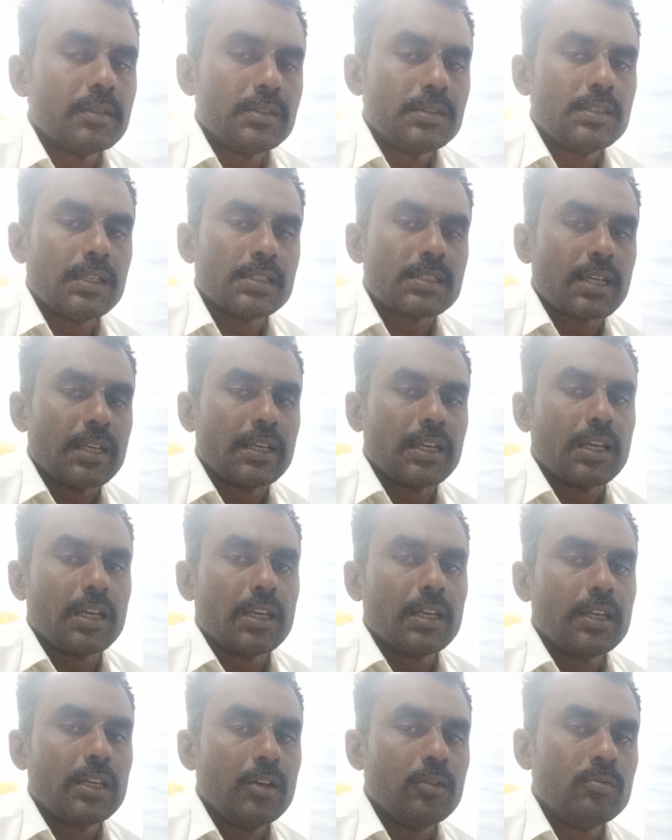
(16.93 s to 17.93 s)
Just I
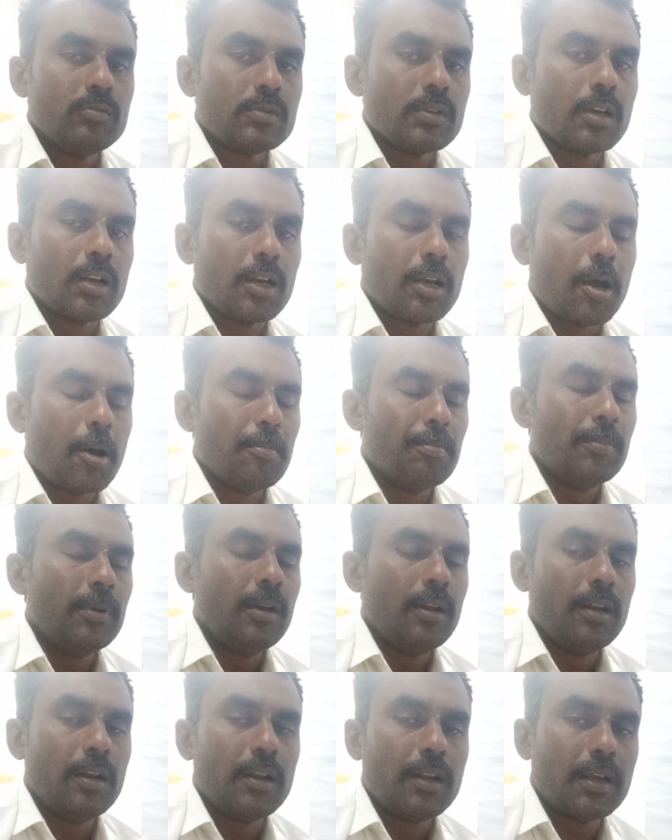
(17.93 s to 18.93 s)
give
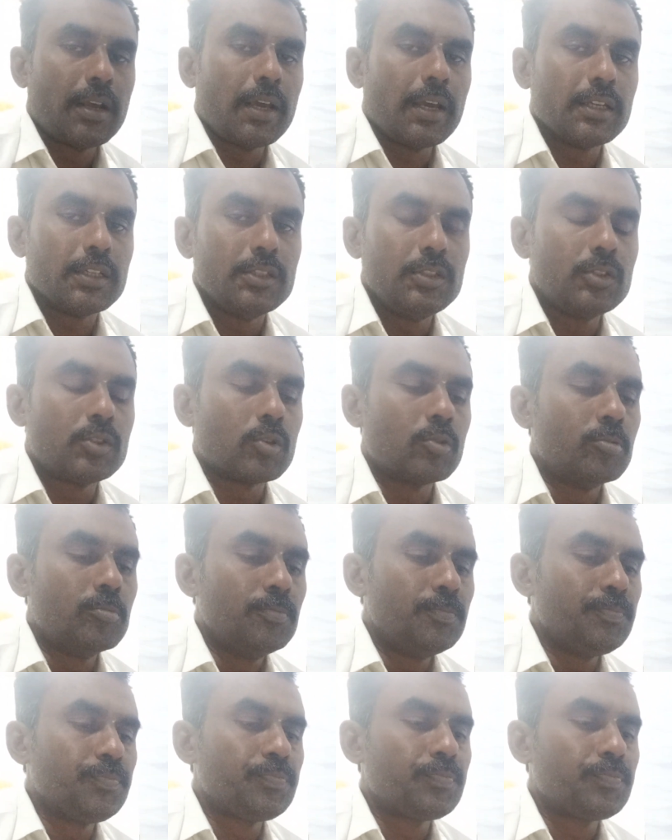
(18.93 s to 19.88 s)
humble intro.